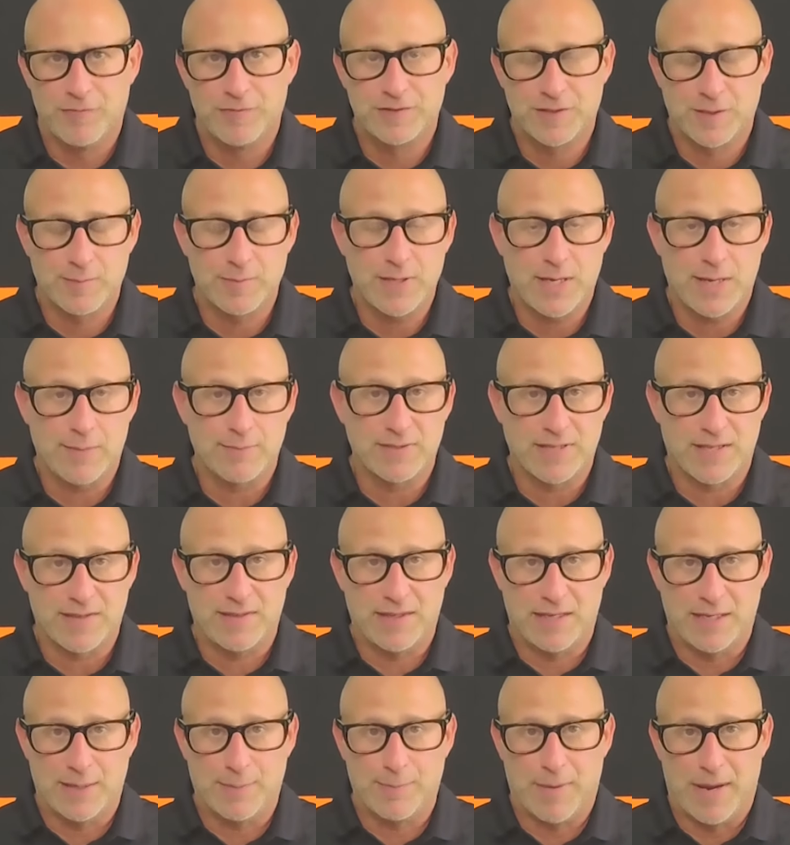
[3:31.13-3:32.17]
Sometimes I
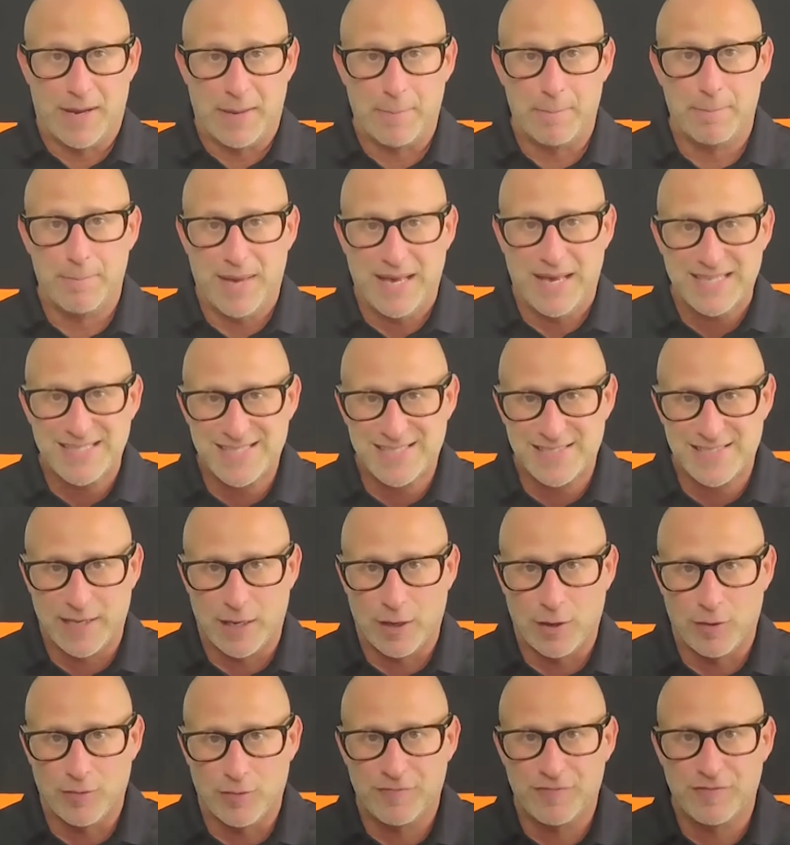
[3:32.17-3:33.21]
think my best
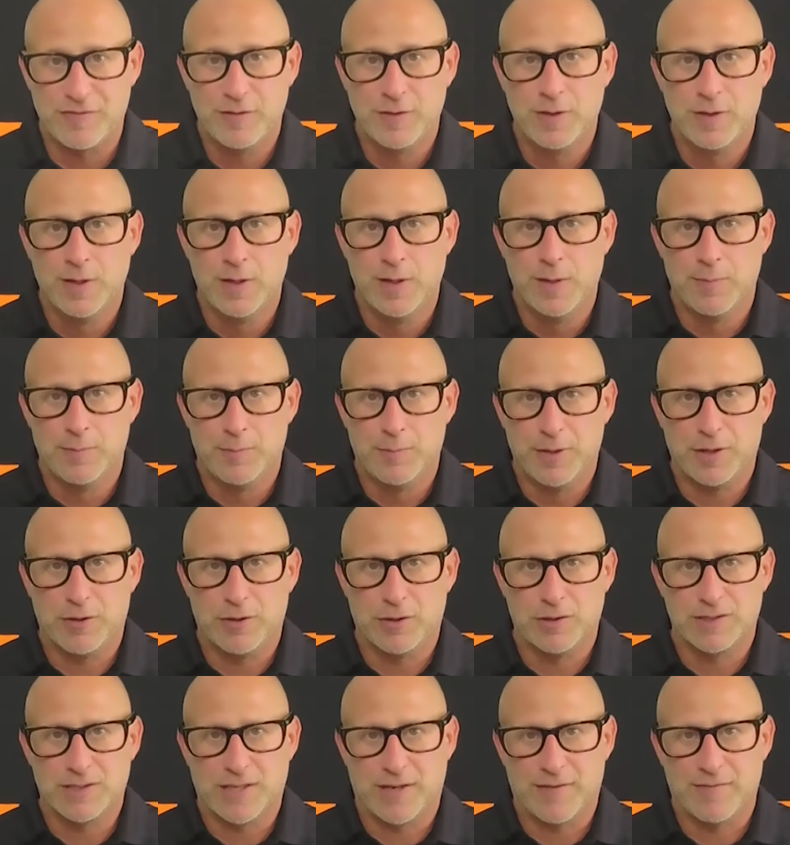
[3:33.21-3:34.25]
self,
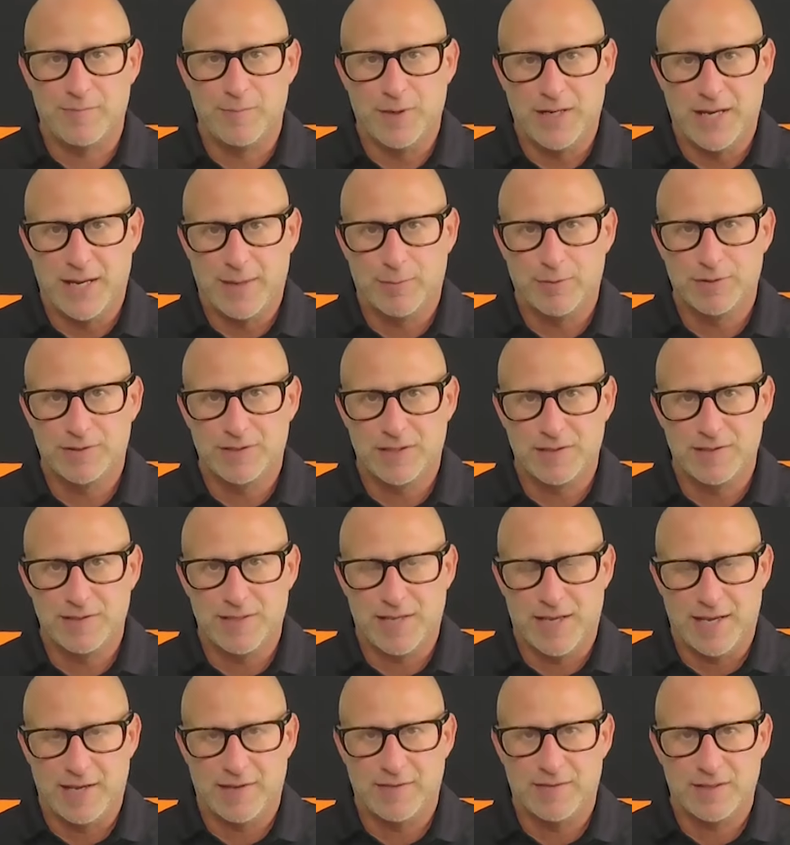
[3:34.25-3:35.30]
because I've been able to
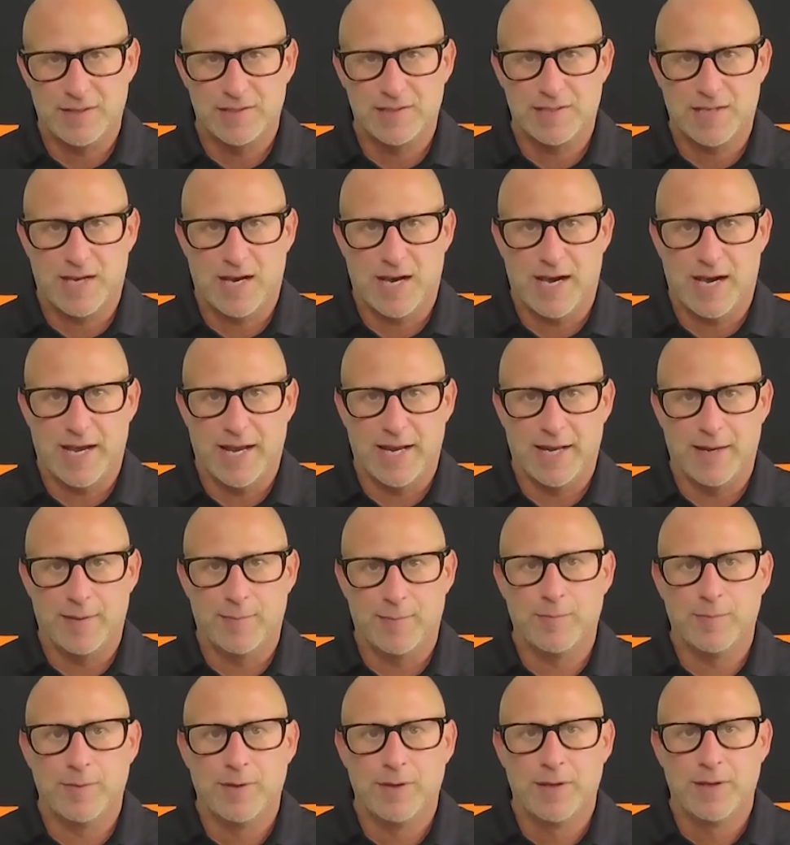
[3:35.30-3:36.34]
take this
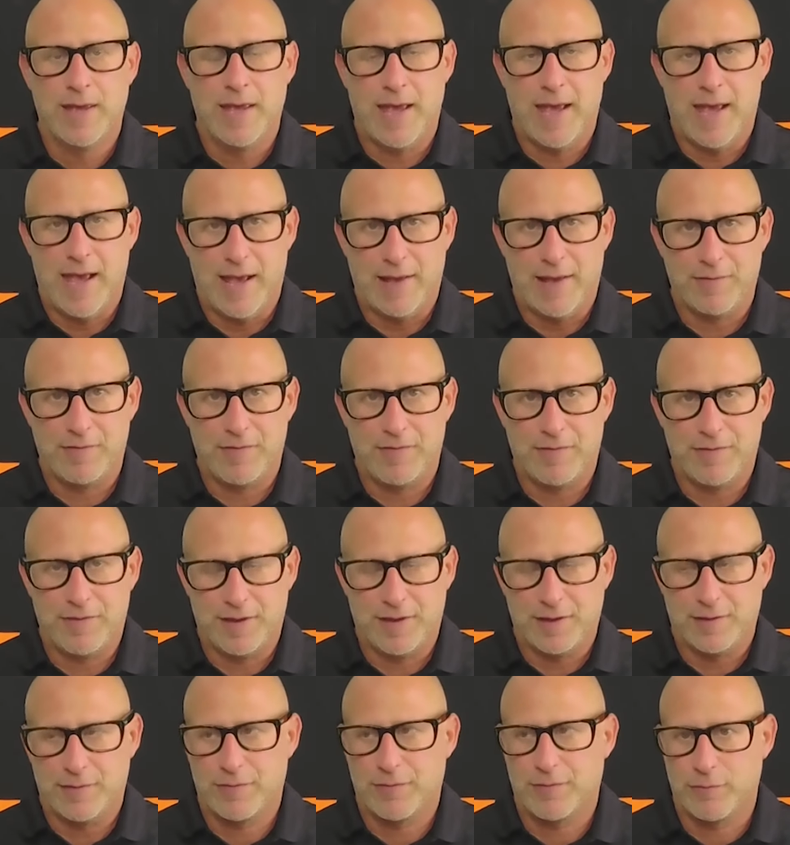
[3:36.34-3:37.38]
time and
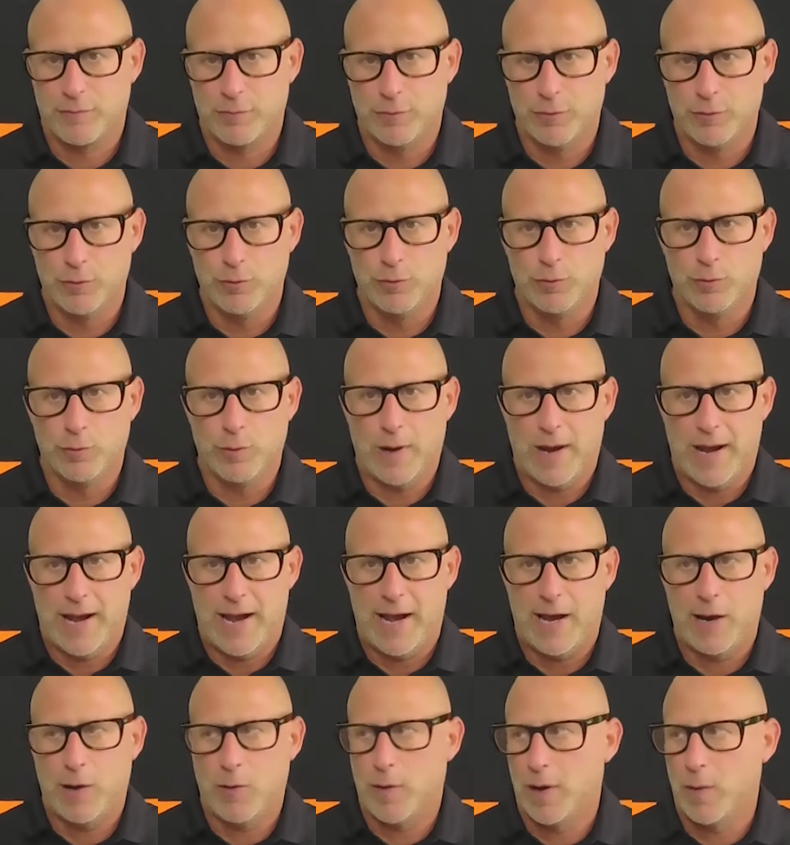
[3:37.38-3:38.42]
think through
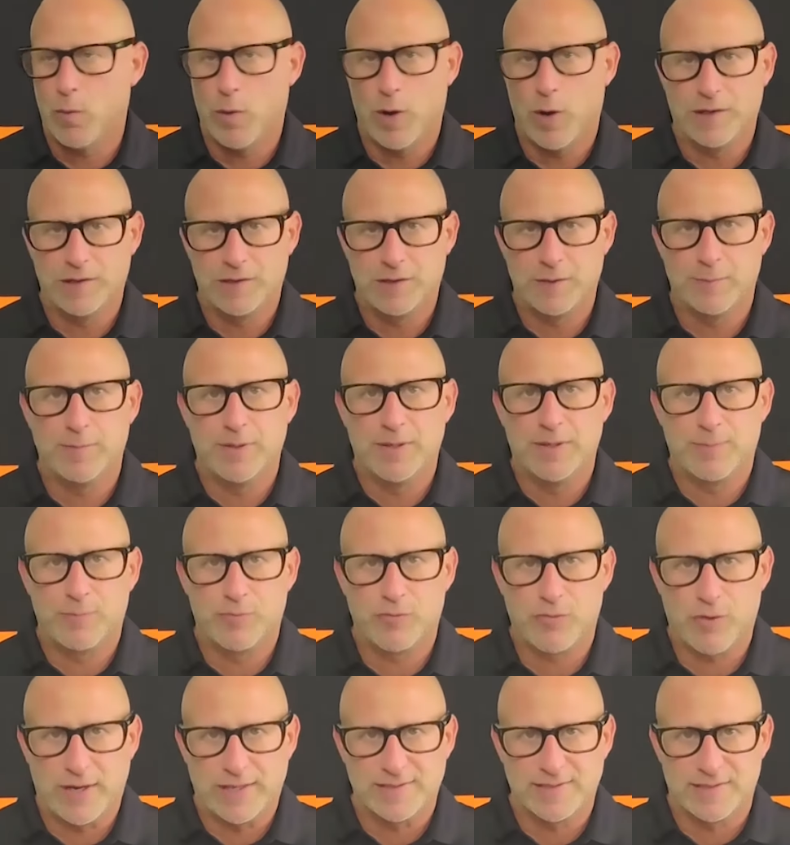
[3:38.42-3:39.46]
how I want to be
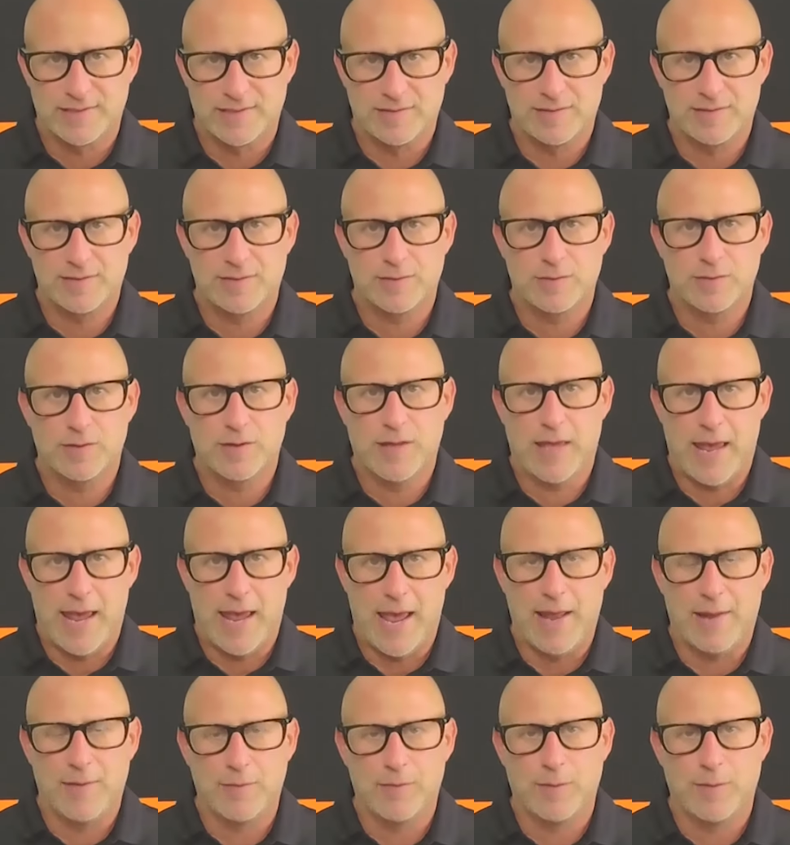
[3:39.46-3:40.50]
present
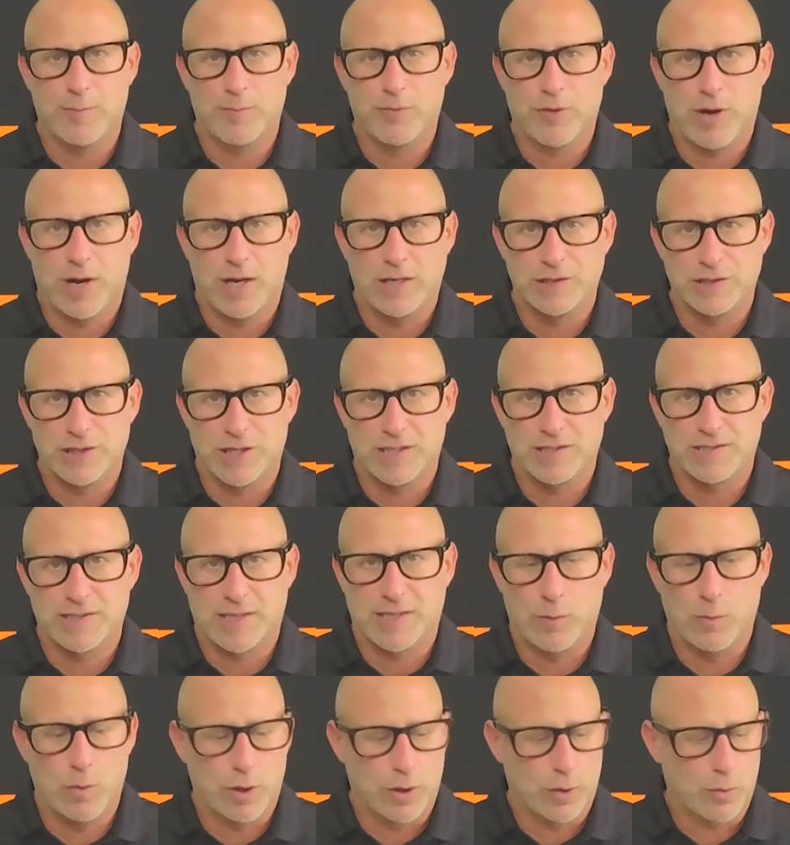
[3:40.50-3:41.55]
and the projects
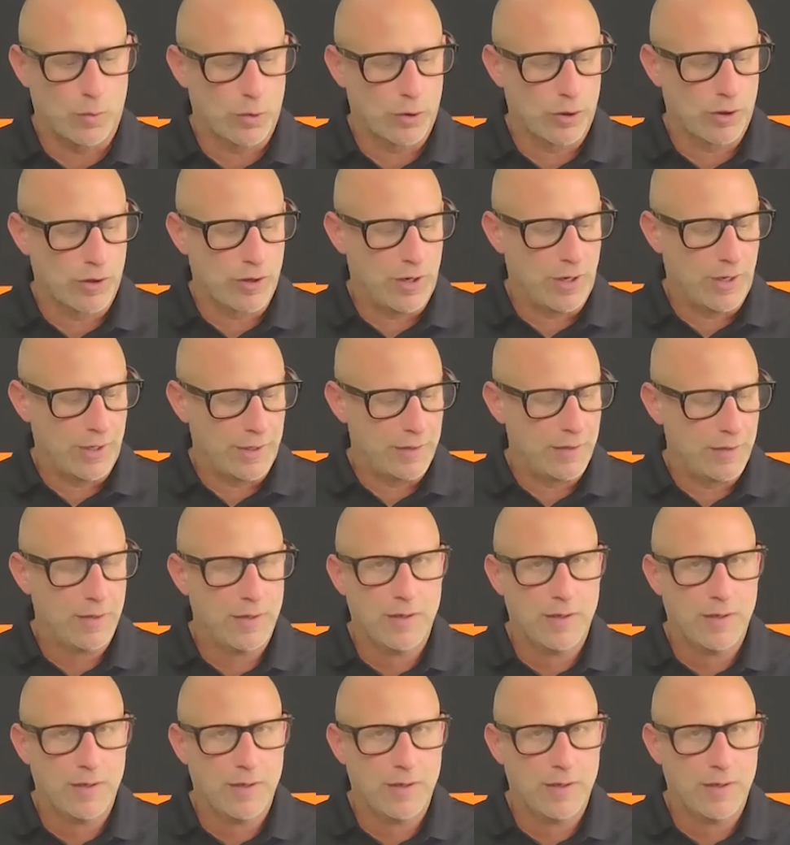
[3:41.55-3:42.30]
I want to work on.